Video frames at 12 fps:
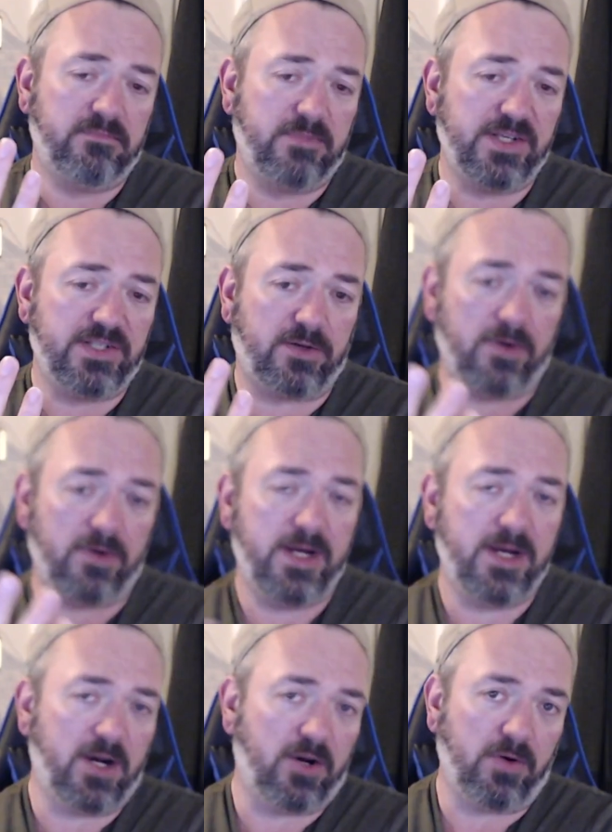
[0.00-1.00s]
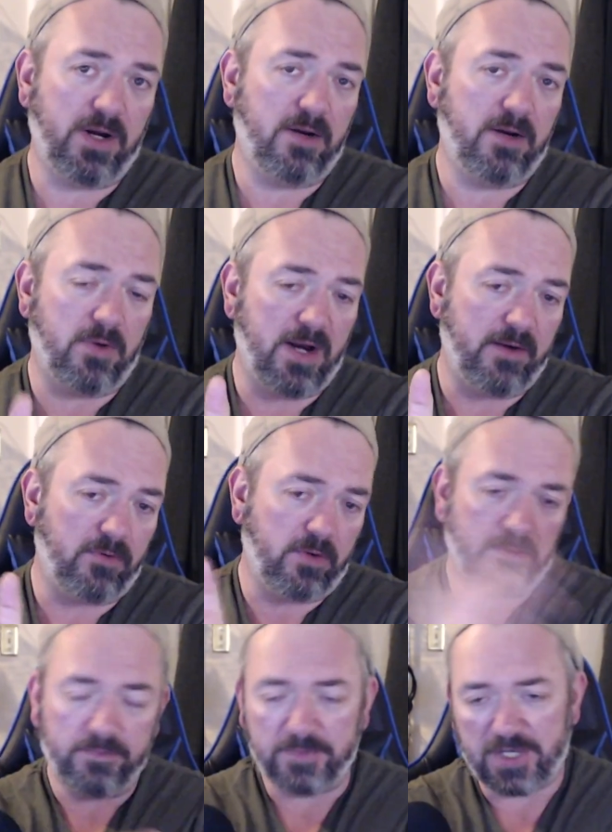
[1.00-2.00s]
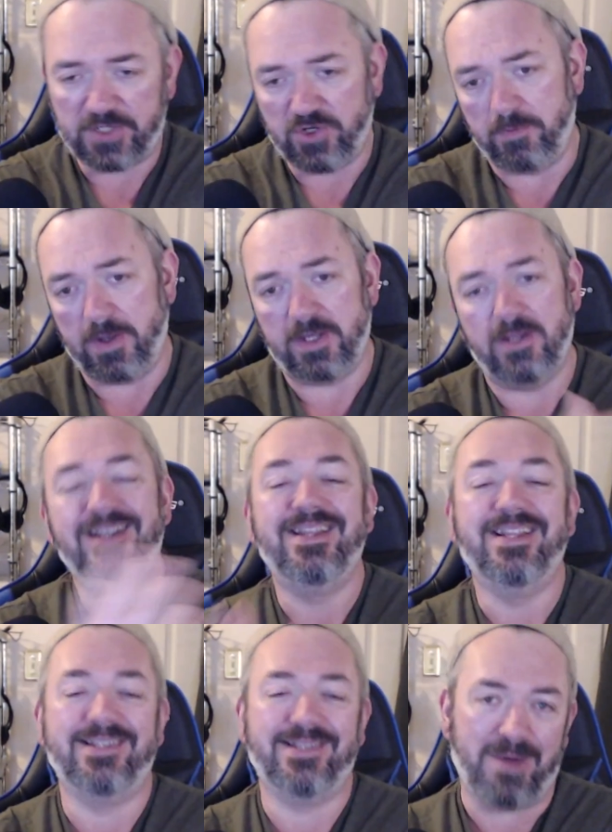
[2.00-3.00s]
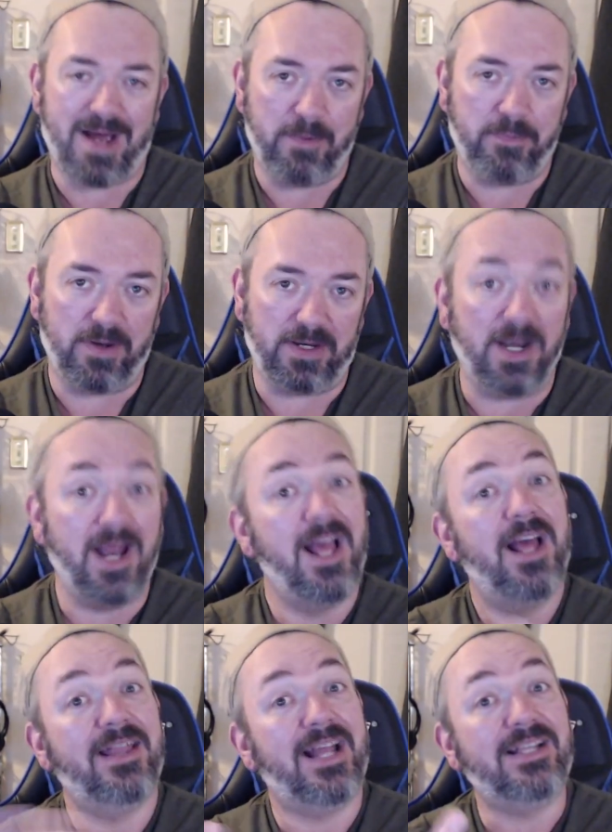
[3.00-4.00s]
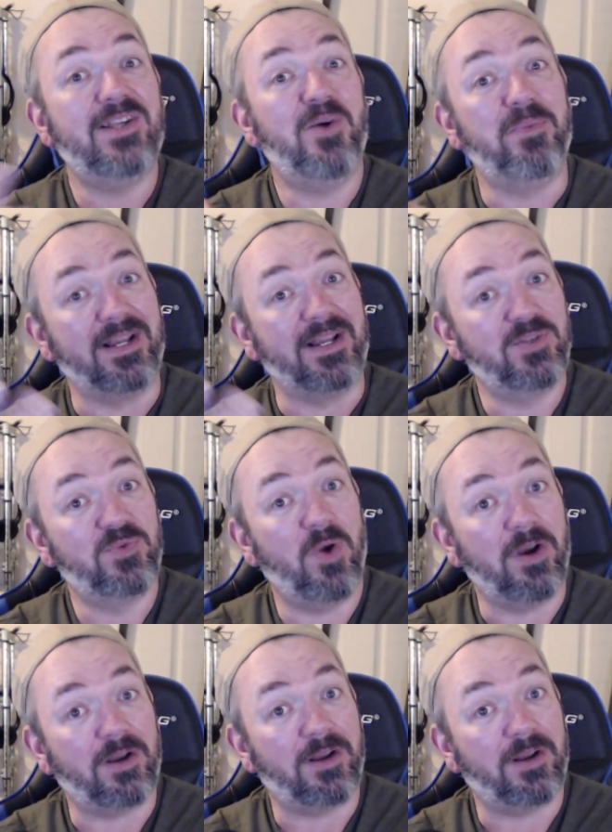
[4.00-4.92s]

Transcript: disagree, agree, whatever. That's your opinion. This is my opinion. That's how opinions work.